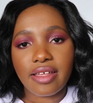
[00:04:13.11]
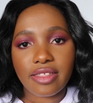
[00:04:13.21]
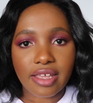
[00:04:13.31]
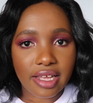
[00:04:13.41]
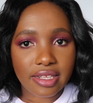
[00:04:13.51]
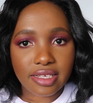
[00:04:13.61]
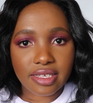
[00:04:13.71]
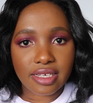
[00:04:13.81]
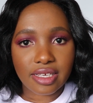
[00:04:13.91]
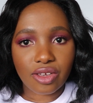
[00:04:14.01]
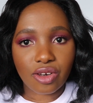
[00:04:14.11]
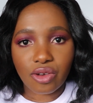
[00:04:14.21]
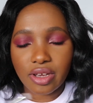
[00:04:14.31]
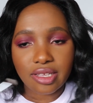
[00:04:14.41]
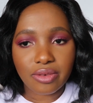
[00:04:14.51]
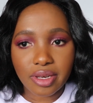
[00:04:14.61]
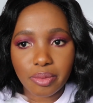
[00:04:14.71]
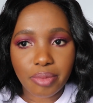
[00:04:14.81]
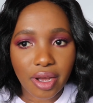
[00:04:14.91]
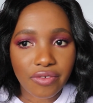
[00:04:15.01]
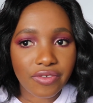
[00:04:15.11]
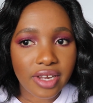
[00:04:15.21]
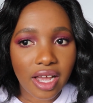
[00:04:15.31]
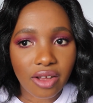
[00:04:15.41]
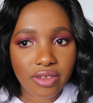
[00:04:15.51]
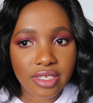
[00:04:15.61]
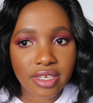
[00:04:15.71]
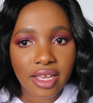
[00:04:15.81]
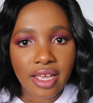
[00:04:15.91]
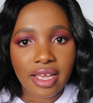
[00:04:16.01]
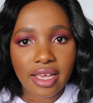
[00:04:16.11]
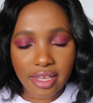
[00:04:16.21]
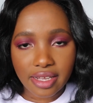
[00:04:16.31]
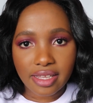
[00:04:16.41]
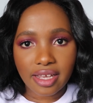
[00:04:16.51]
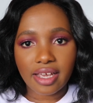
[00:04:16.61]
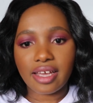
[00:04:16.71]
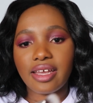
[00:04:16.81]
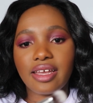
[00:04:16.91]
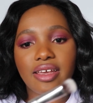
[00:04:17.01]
that, you know, it's really buffed out in there.